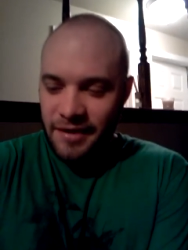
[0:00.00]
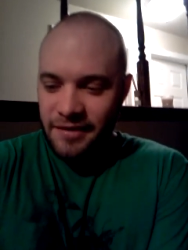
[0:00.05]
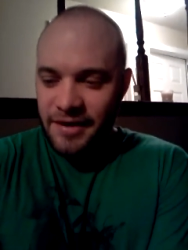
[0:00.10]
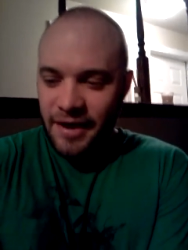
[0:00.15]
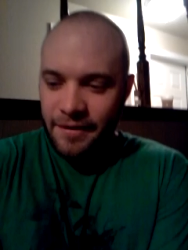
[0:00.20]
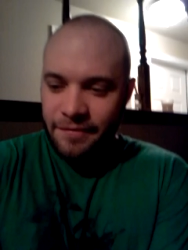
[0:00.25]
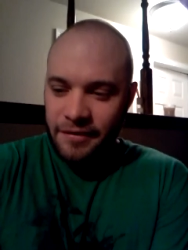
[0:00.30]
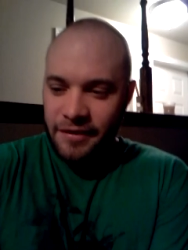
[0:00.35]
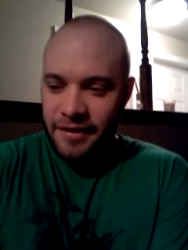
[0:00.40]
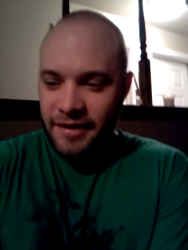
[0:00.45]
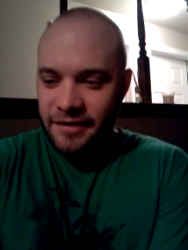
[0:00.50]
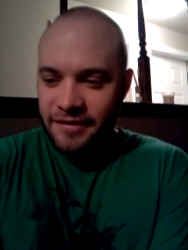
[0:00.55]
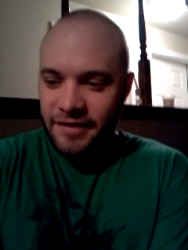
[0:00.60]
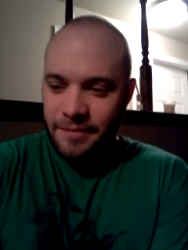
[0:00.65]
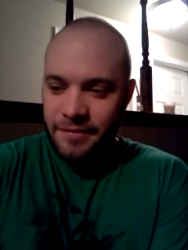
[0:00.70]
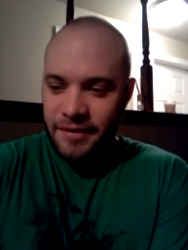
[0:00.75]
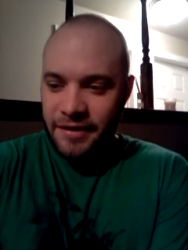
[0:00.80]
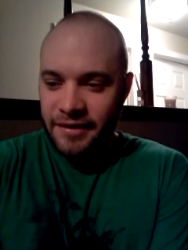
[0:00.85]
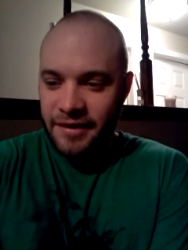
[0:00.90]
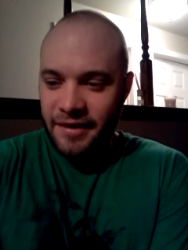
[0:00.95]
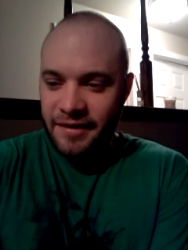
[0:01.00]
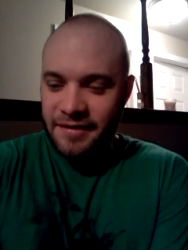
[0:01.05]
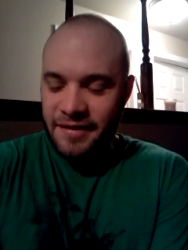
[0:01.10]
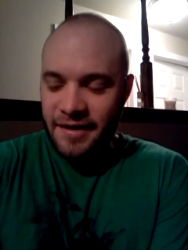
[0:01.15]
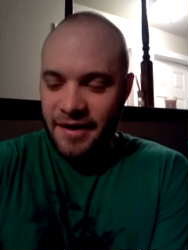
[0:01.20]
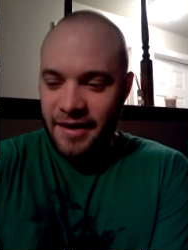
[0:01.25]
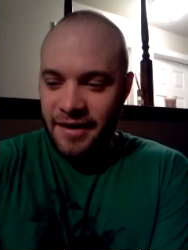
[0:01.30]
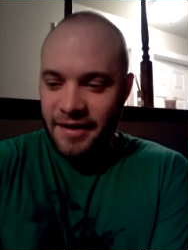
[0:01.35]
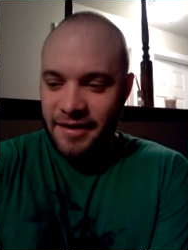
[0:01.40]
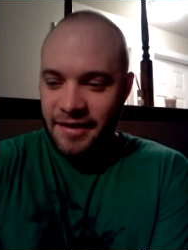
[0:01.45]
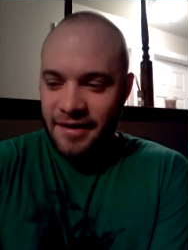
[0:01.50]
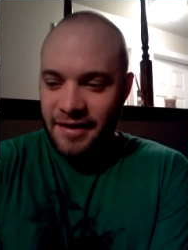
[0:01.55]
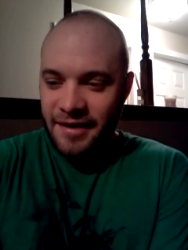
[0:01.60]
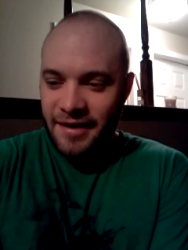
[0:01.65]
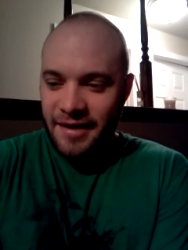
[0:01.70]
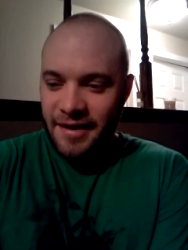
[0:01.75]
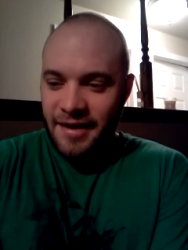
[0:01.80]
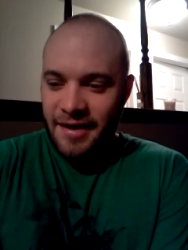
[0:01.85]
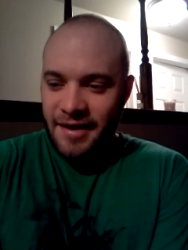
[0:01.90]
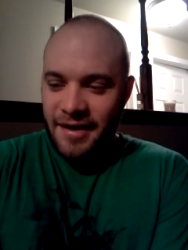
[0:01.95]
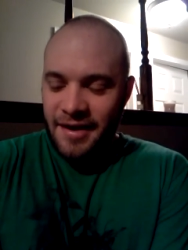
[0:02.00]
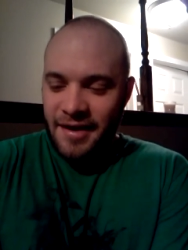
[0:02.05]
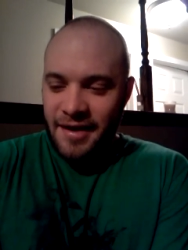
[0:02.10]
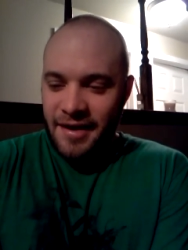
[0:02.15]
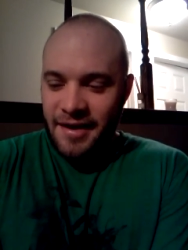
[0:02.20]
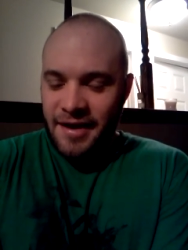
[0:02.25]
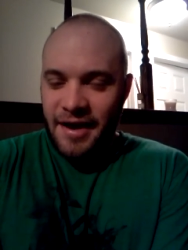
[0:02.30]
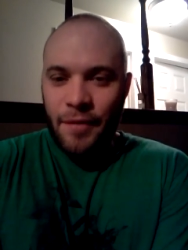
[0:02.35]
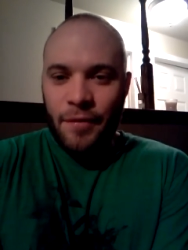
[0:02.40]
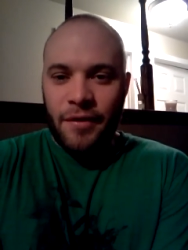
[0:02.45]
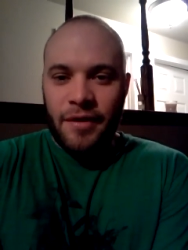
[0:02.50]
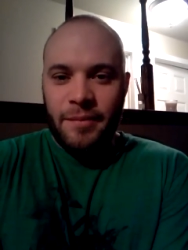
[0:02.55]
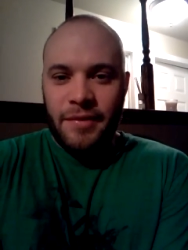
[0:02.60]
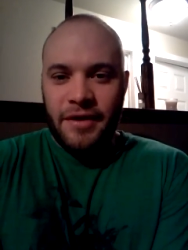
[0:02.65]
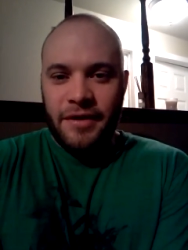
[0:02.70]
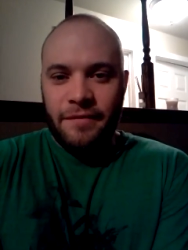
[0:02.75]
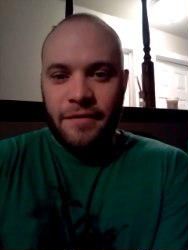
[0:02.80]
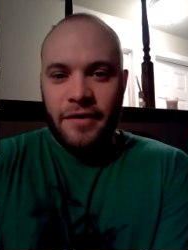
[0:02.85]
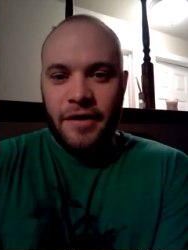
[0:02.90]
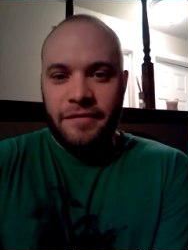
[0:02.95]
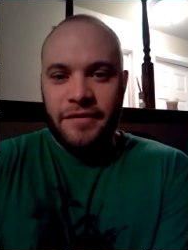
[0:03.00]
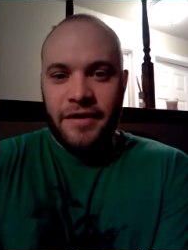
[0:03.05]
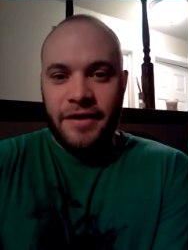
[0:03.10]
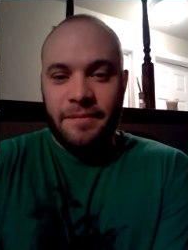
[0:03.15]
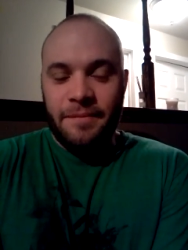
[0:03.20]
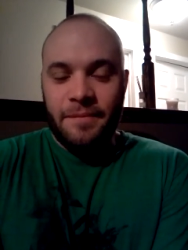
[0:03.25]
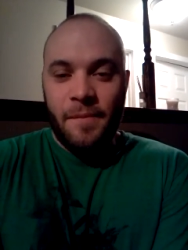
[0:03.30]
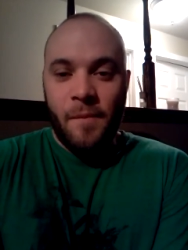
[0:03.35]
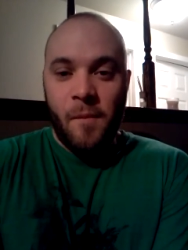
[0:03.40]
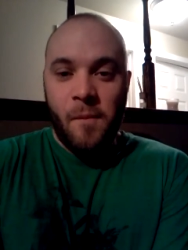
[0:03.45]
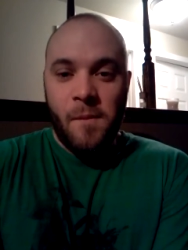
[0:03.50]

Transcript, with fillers: definitely something that uh, I want to be involved in.